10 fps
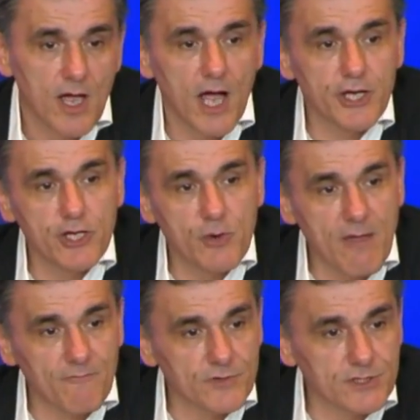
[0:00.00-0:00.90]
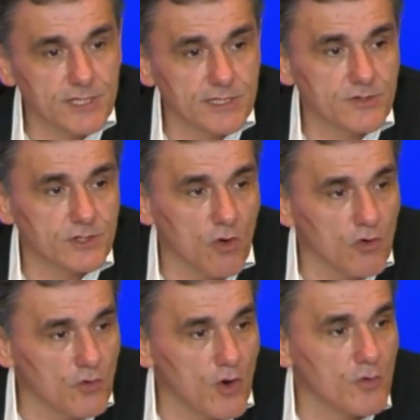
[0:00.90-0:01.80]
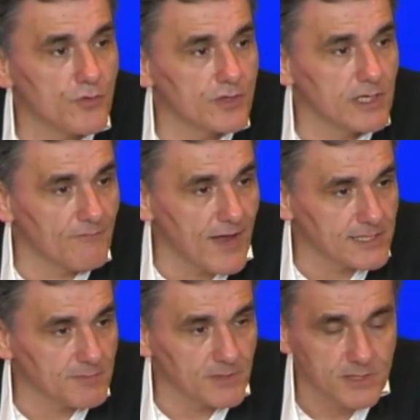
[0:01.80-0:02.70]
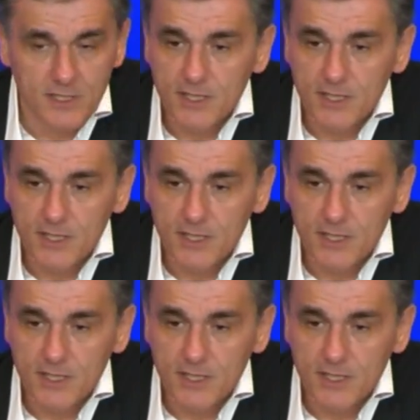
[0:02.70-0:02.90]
a new emphasis on growth and investment.